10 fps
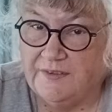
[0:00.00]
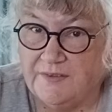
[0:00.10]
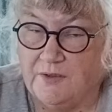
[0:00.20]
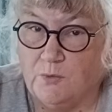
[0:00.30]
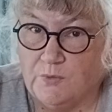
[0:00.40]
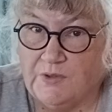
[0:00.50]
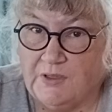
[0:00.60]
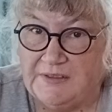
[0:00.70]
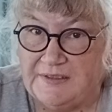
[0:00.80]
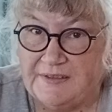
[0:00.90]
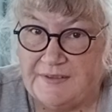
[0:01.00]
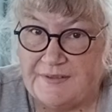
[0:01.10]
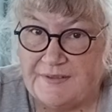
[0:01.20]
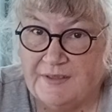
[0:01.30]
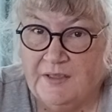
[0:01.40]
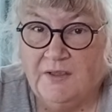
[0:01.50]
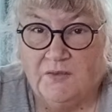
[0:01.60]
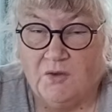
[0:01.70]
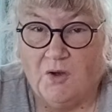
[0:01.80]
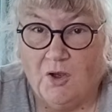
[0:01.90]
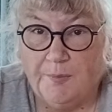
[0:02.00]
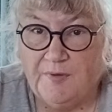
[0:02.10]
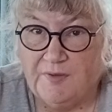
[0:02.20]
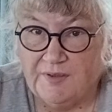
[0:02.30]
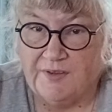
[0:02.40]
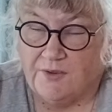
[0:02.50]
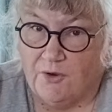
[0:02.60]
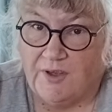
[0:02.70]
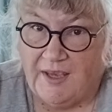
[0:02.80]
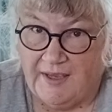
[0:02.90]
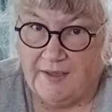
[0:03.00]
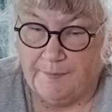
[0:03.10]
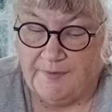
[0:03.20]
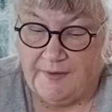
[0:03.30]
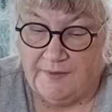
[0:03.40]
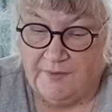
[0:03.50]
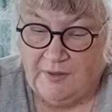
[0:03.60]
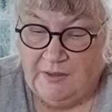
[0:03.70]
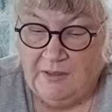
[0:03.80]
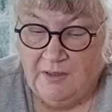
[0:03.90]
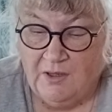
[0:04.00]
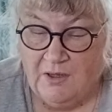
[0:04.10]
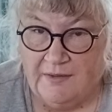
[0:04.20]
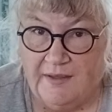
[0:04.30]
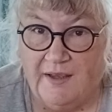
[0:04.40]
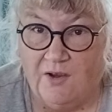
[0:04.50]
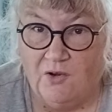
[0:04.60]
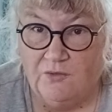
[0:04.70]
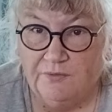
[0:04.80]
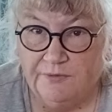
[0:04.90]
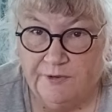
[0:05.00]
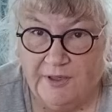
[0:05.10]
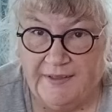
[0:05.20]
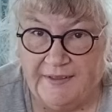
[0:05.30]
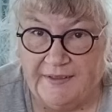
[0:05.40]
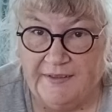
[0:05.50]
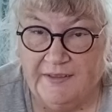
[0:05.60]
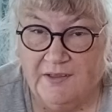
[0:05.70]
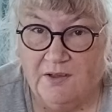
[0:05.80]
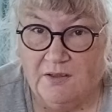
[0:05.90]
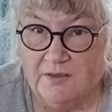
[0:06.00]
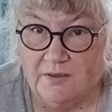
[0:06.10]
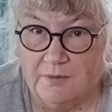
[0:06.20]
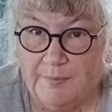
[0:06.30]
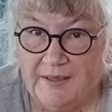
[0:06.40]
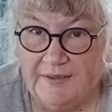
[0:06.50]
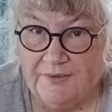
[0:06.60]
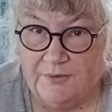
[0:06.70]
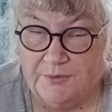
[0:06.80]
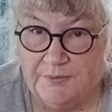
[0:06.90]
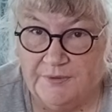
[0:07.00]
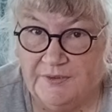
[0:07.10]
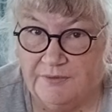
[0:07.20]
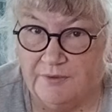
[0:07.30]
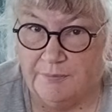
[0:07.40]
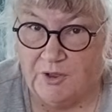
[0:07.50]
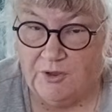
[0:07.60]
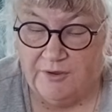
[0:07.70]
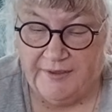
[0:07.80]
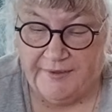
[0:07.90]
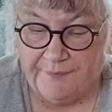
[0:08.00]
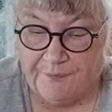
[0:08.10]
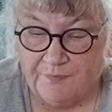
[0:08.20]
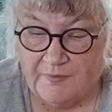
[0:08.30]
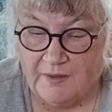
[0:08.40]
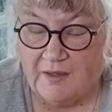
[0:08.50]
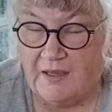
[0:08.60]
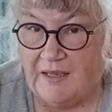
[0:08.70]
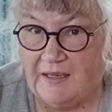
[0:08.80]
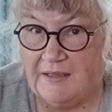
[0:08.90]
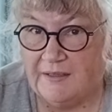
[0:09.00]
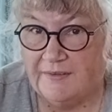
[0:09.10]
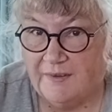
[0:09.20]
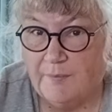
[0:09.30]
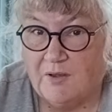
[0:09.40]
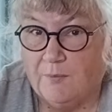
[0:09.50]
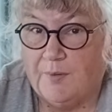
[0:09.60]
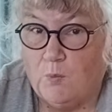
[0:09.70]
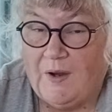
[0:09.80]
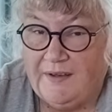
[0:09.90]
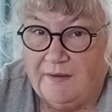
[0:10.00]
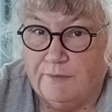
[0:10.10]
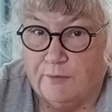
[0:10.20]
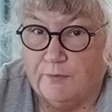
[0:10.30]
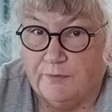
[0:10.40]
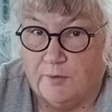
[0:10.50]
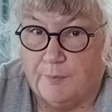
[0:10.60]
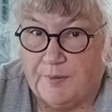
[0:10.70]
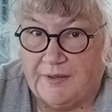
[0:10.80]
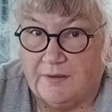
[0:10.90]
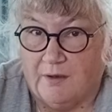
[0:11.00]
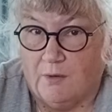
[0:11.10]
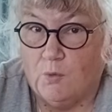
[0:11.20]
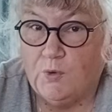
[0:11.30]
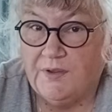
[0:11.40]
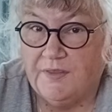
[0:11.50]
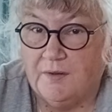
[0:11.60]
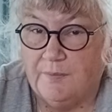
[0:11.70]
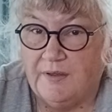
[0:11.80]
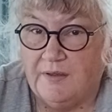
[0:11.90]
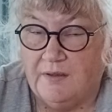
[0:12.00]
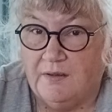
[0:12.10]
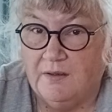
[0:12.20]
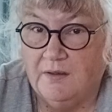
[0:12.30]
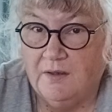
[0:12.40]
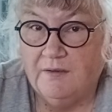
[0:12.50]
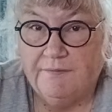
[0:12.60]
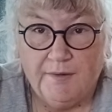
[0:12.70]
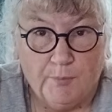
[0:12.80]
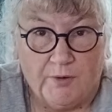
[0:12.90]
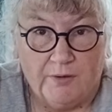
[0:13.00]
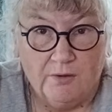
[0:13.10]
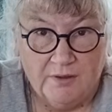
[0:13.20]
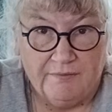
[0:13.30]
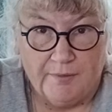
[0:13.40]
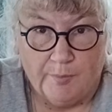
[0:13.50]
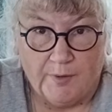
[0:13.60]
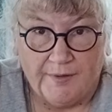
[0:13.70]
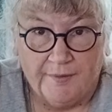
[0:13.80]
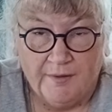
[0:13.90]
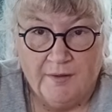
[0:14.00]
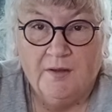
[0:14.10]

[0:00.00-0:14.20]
as the North Island is, so I hope everything's okay up there. Now on Friday I got a parcel from the courier and it's something I've been waiting for a bit. I ordered them in February, early February,